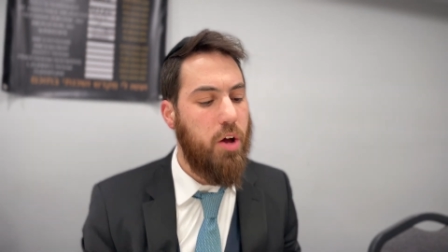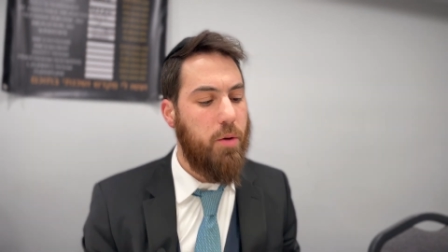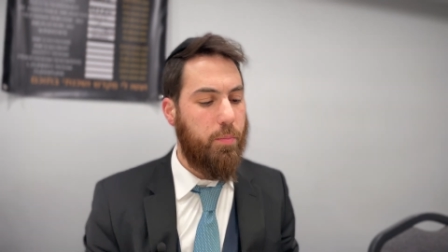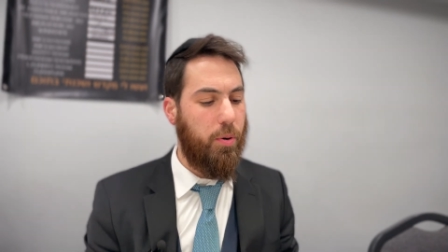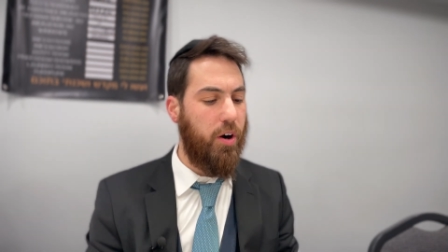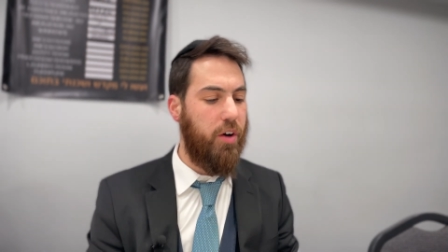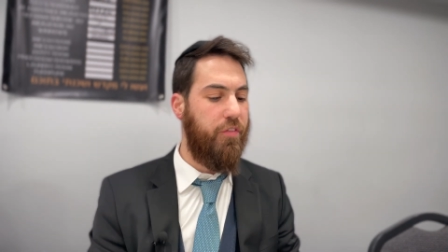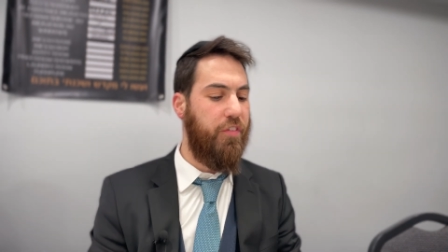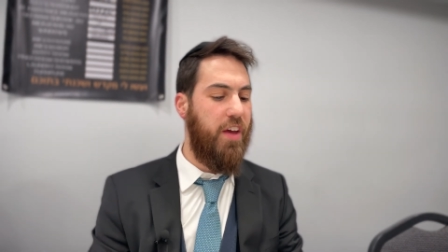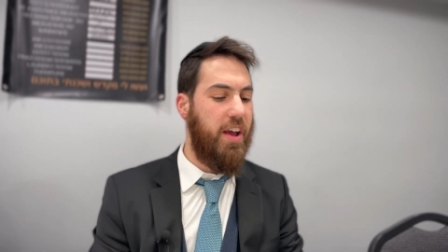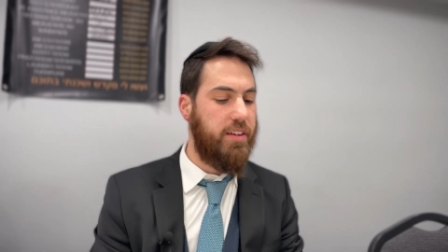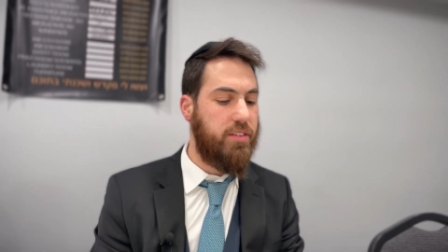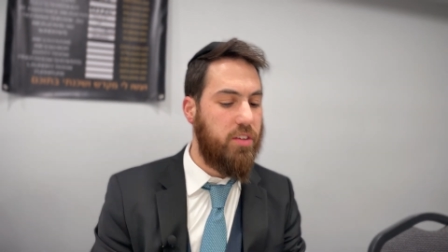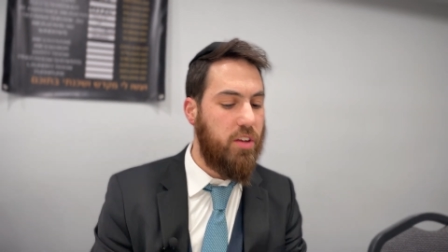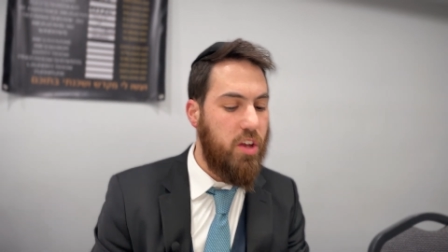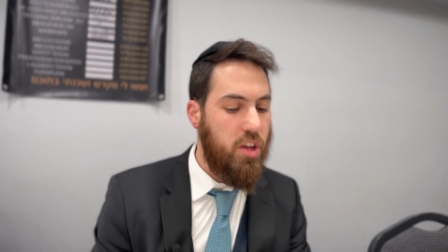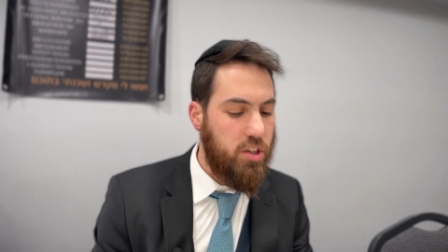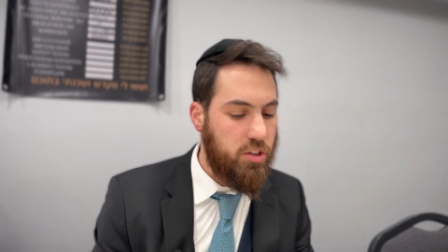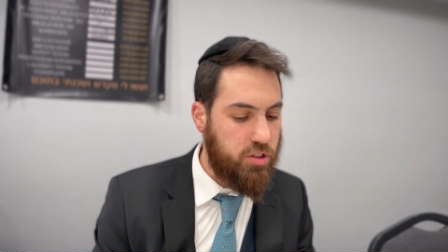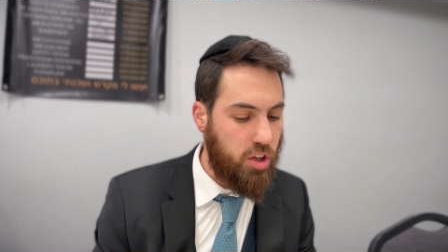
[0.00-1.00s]
Perfect.
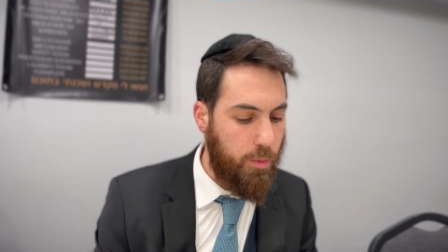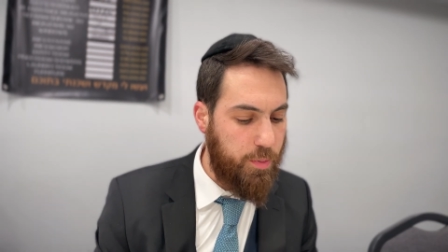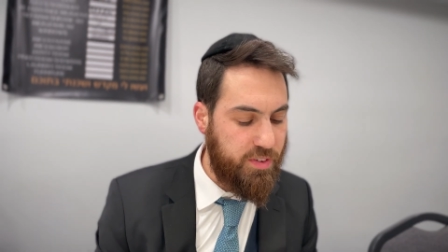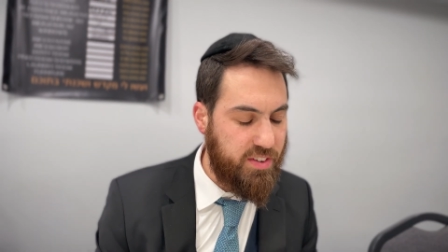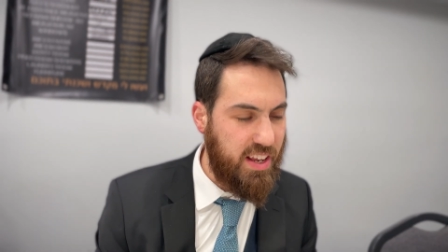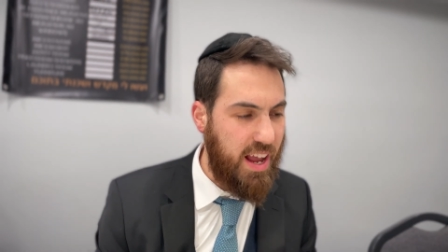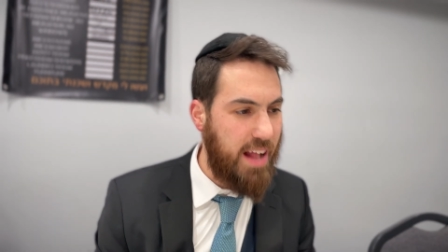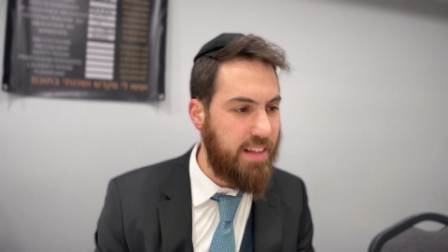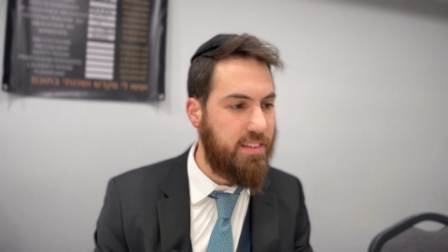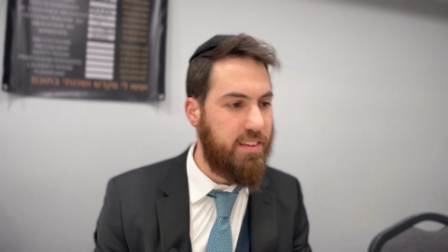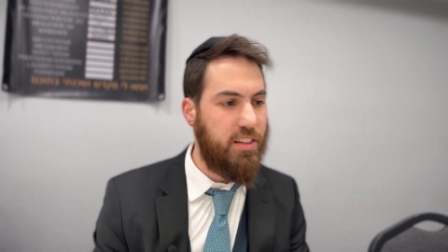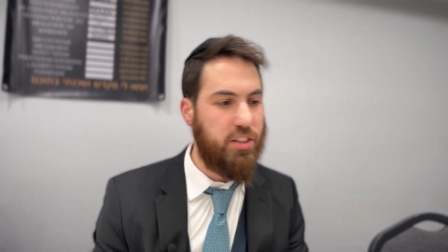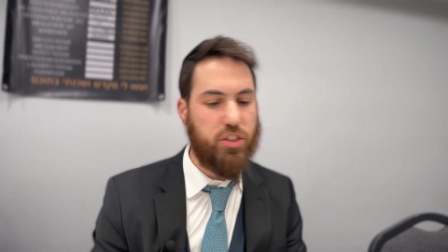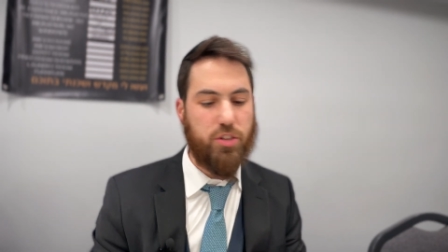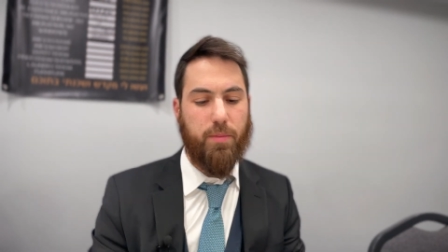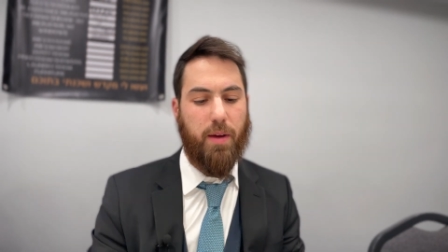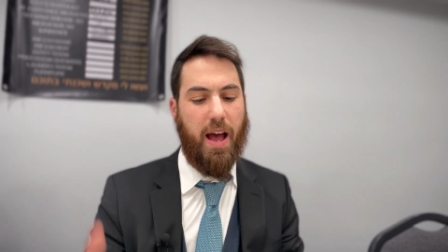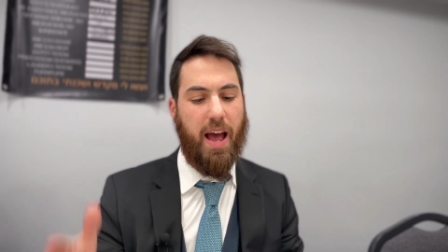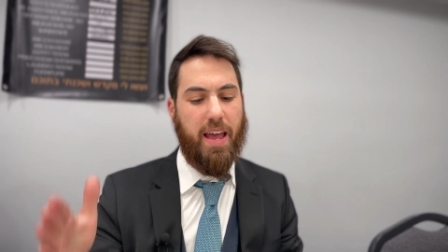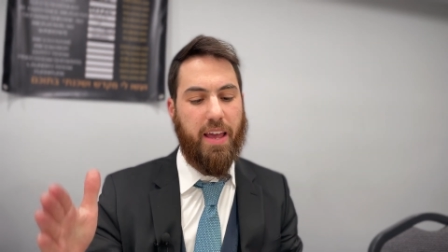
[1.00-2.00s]
So,
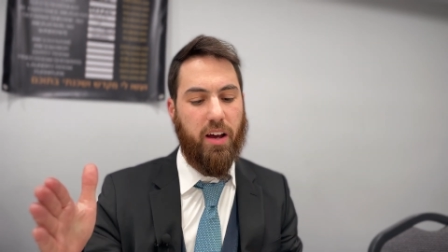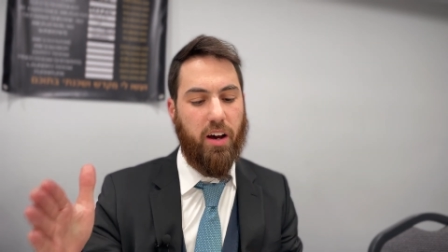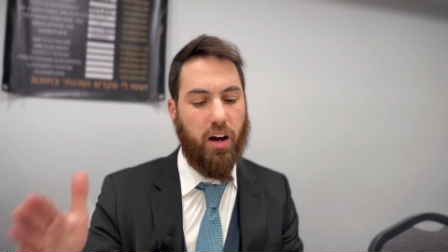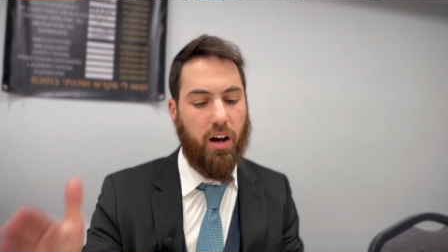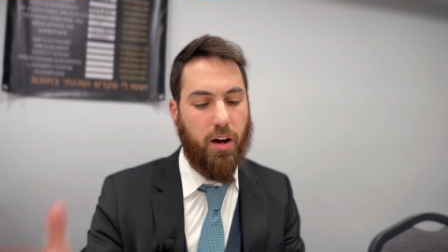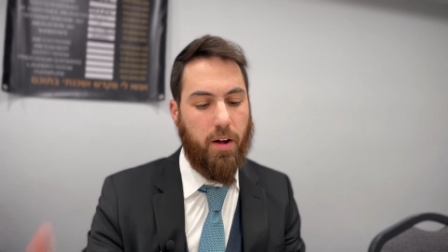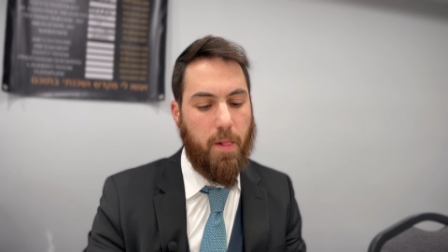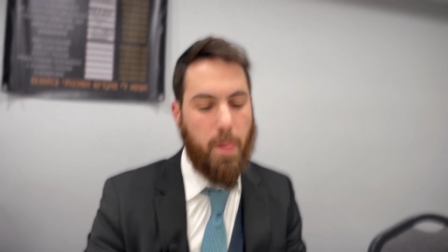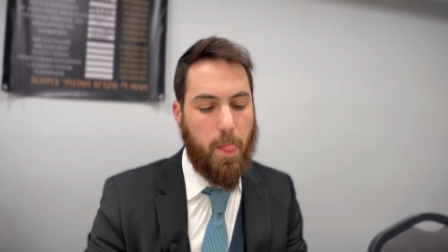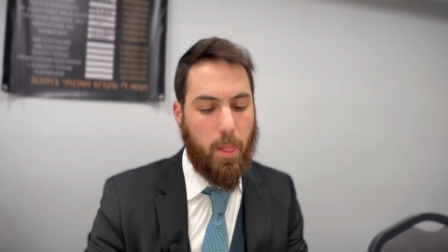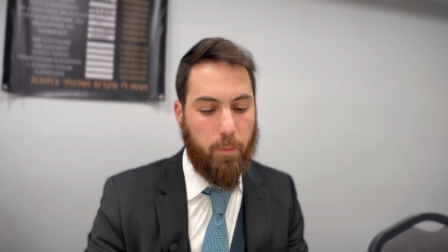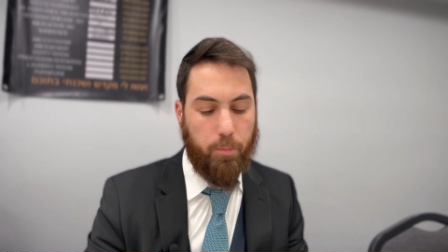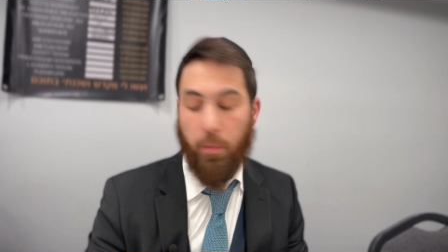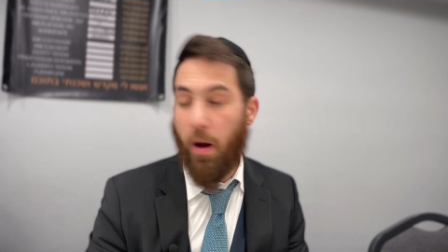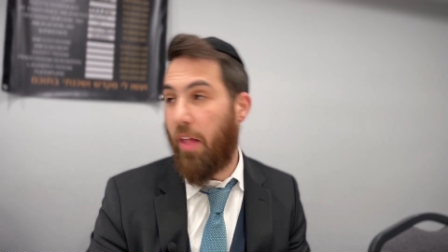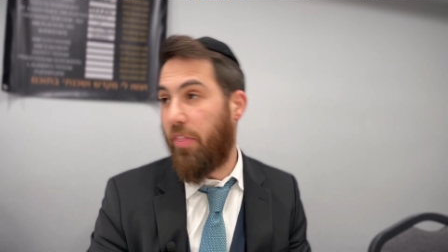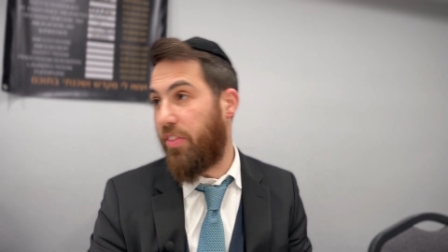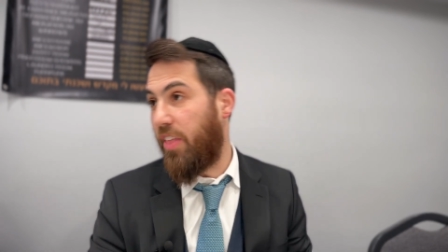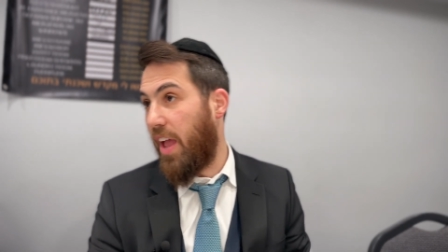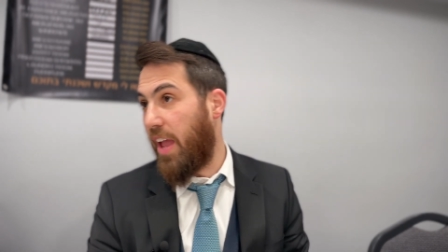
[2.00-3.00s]
B'siyat
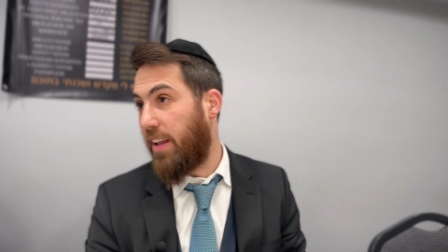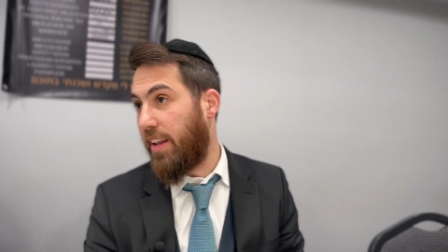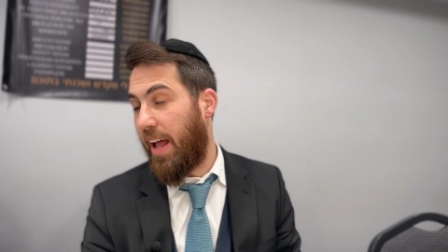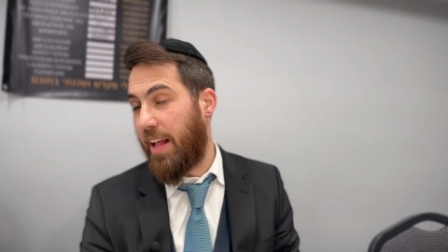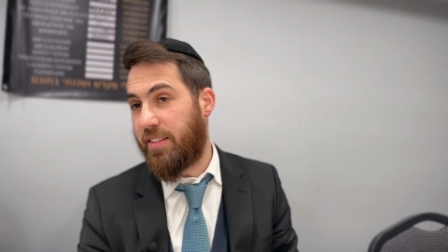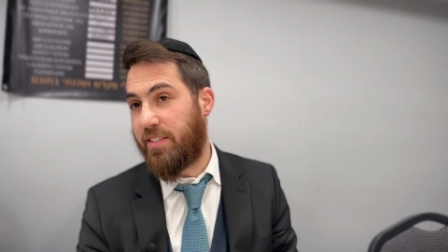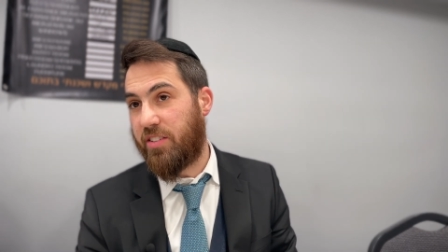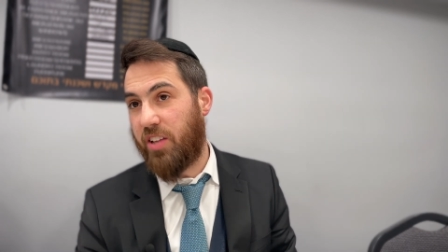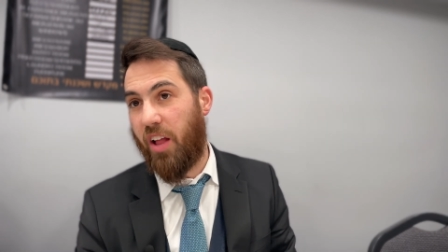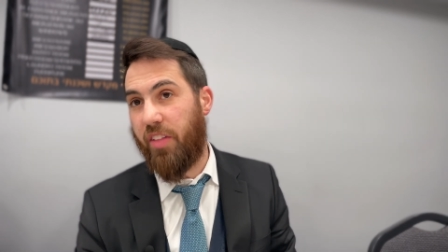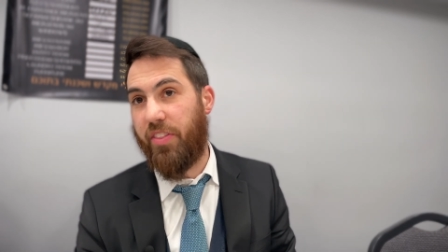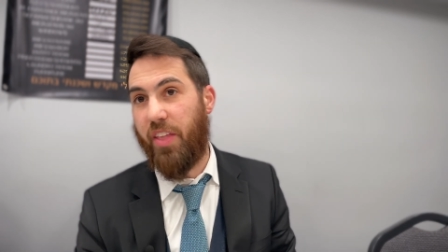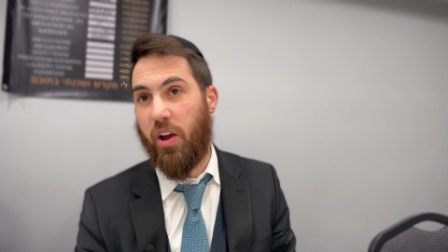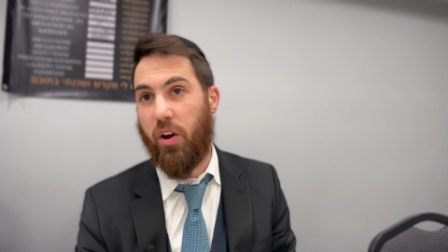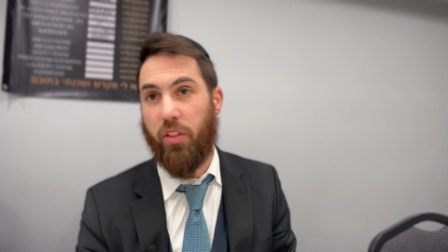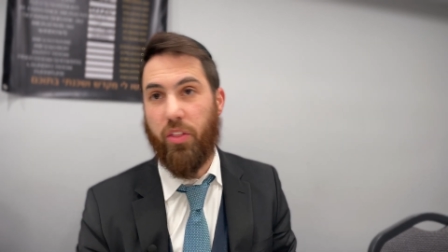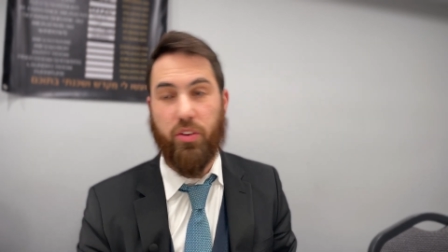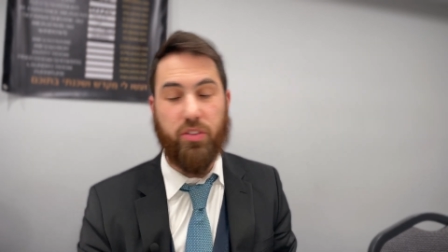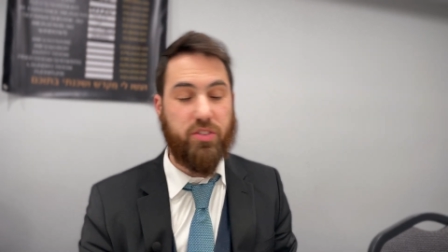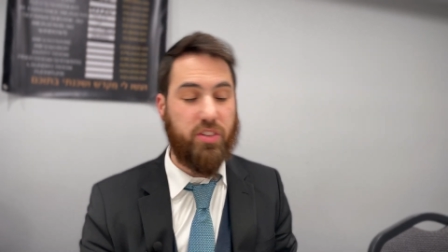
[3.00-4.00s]
Monday, not Sunday.
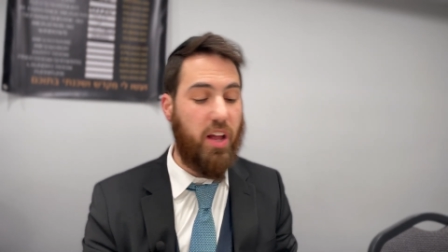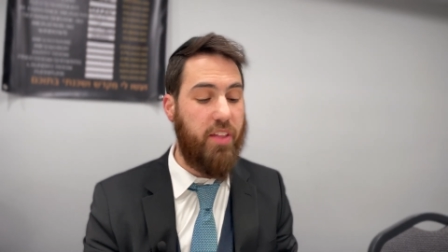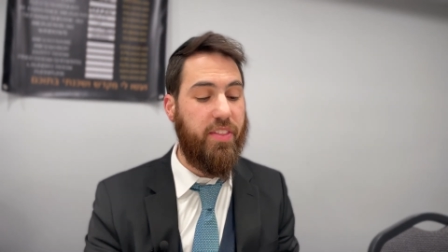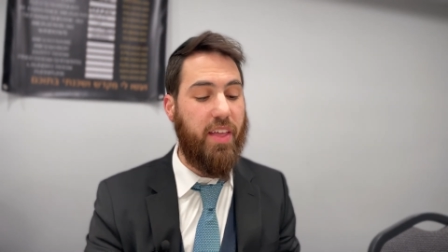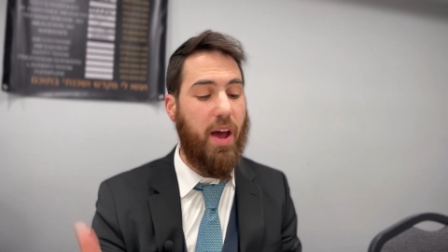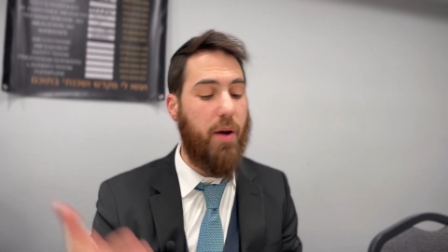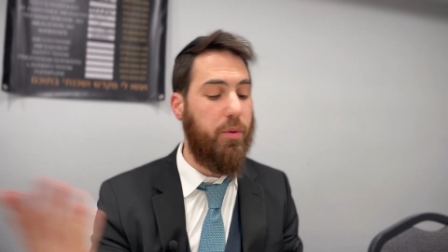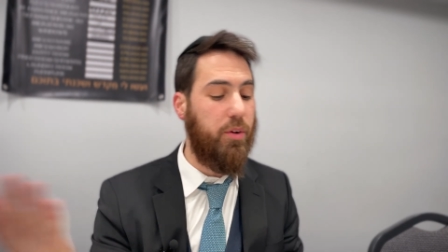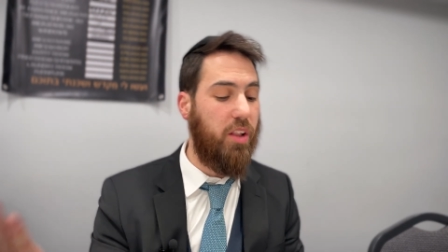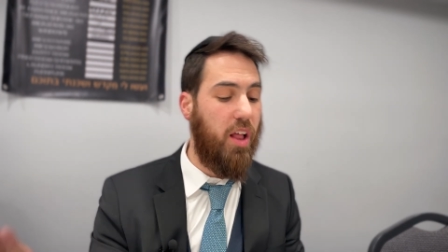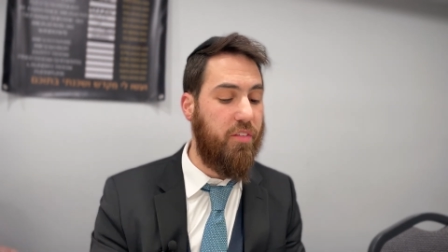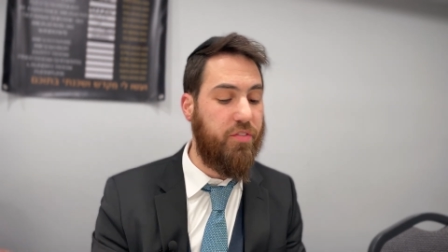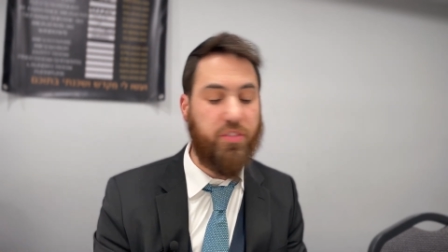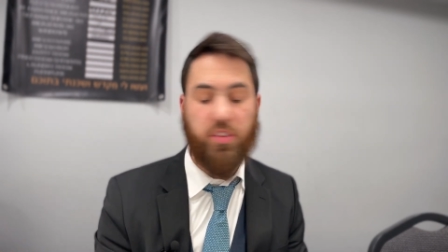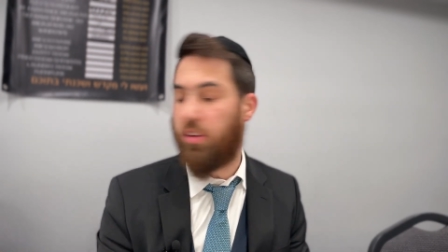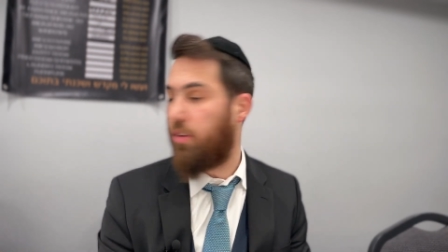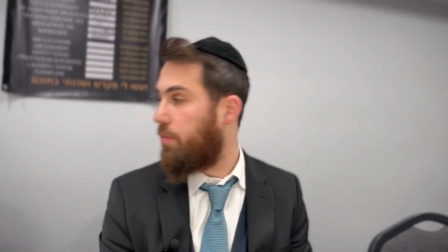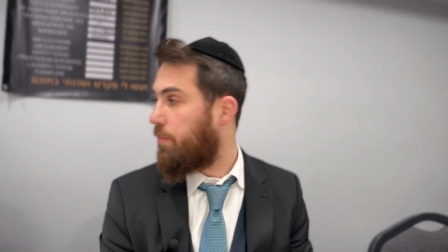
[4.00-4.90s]
Although Sunday, I would love to.